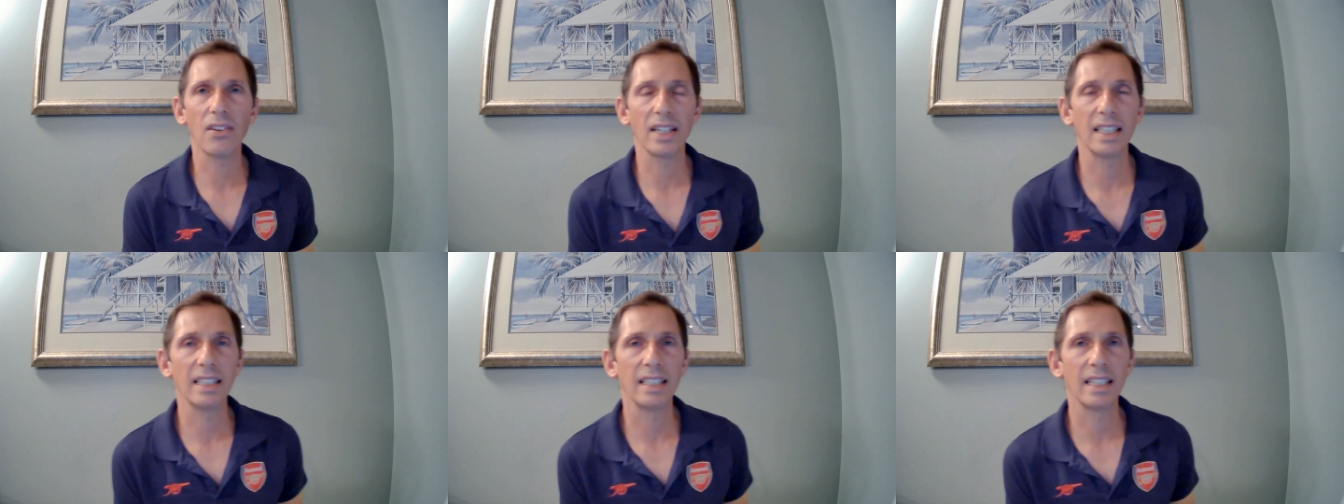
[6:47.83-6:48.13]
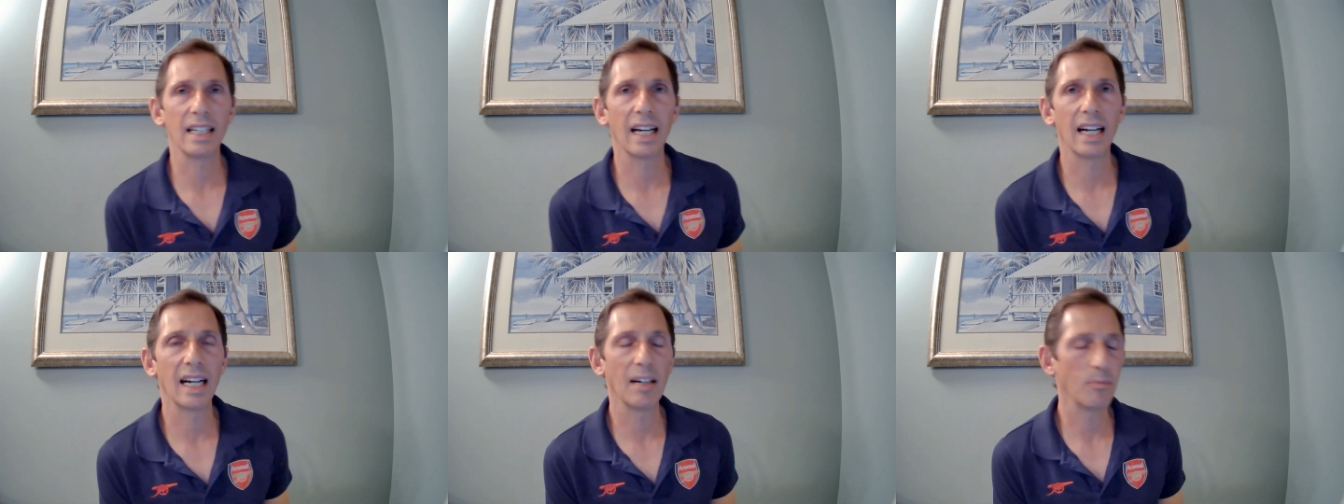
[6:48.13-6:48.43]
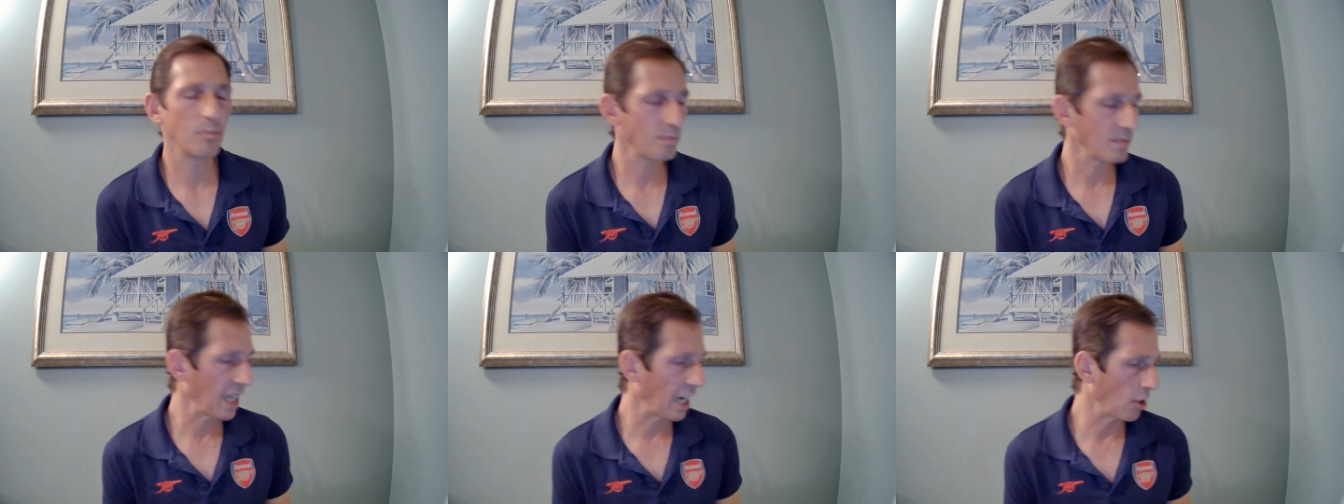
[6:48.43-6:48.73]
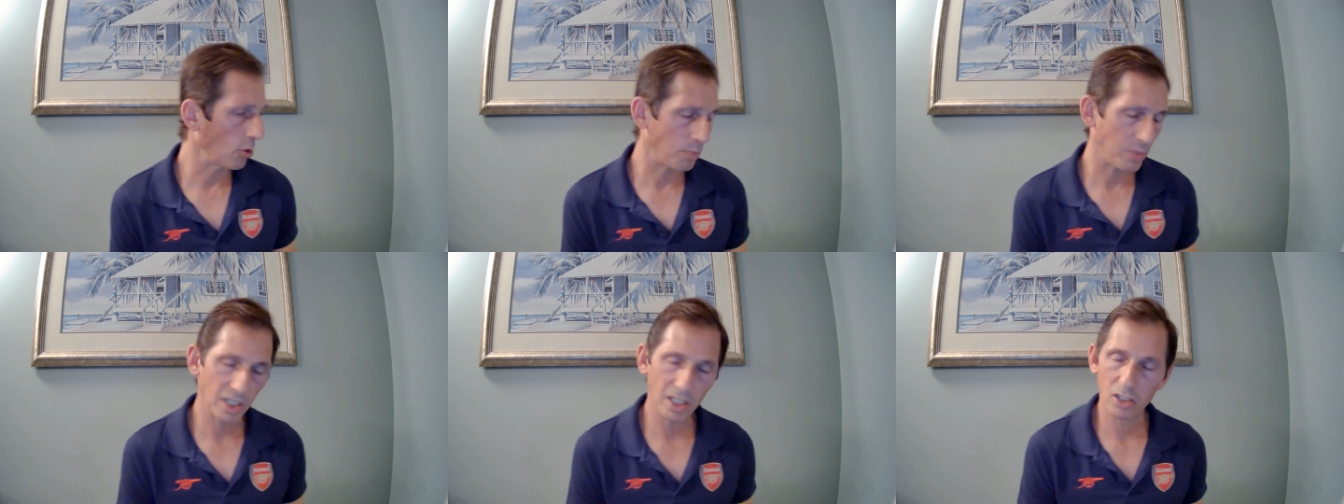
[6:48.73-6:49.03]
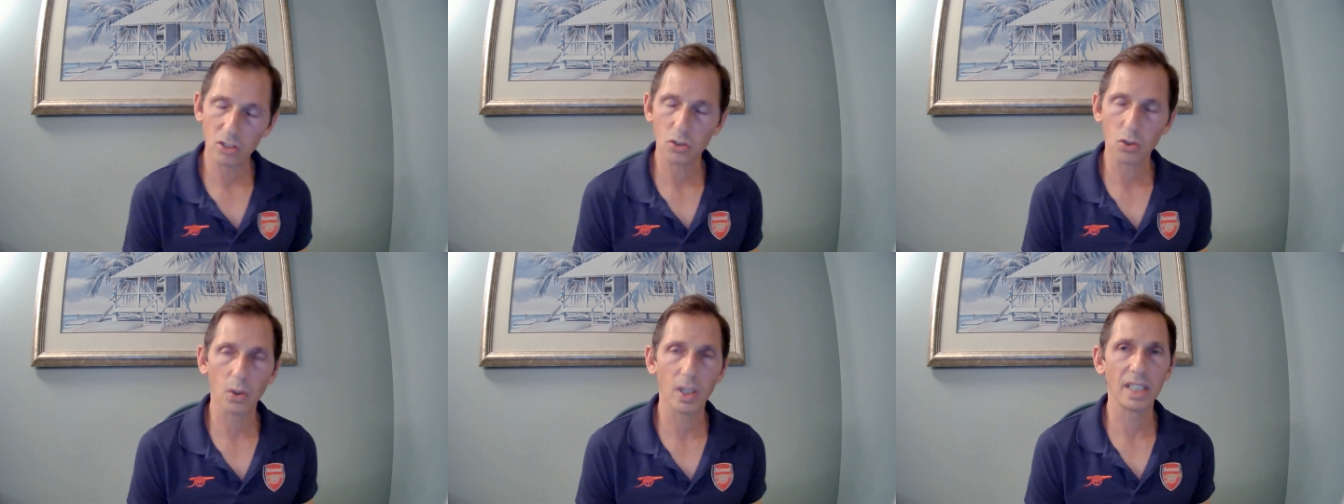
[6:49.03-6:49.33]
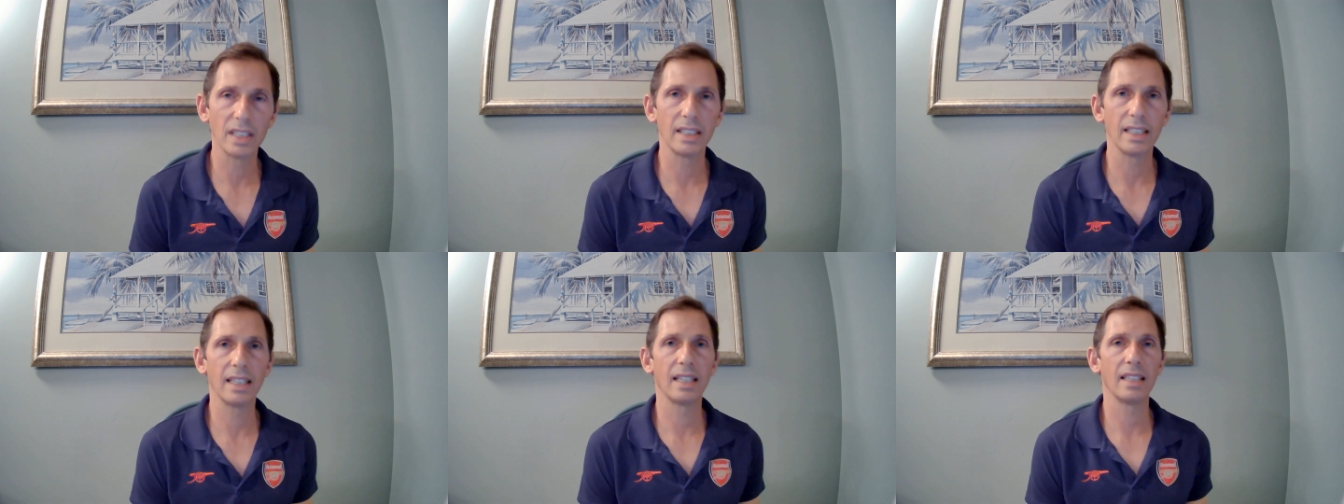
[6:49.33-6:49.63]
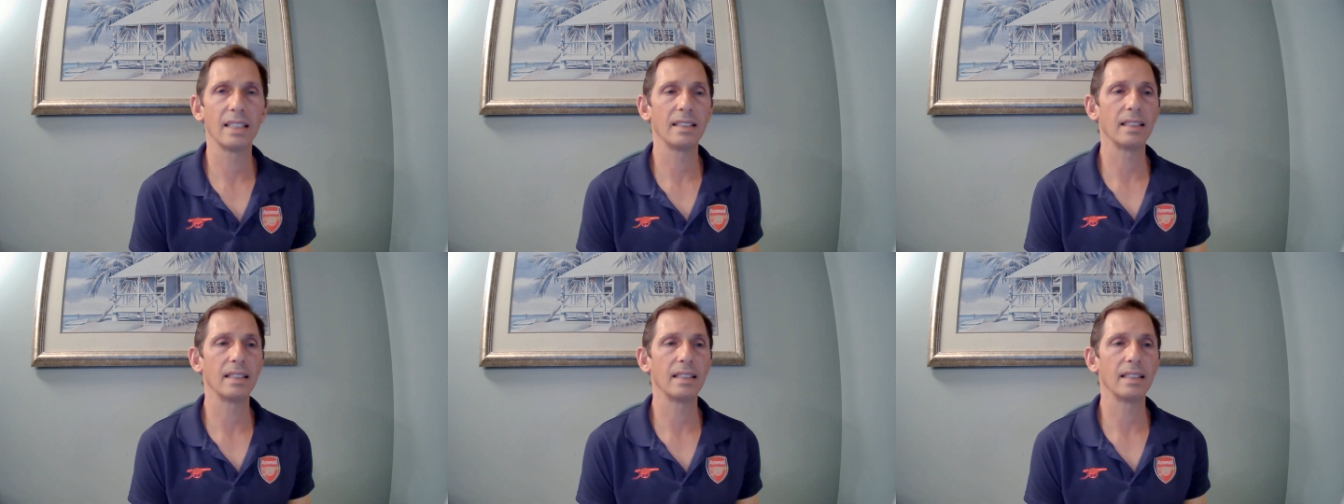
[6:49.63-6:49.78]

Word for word: And um, I hope you enjoyed the,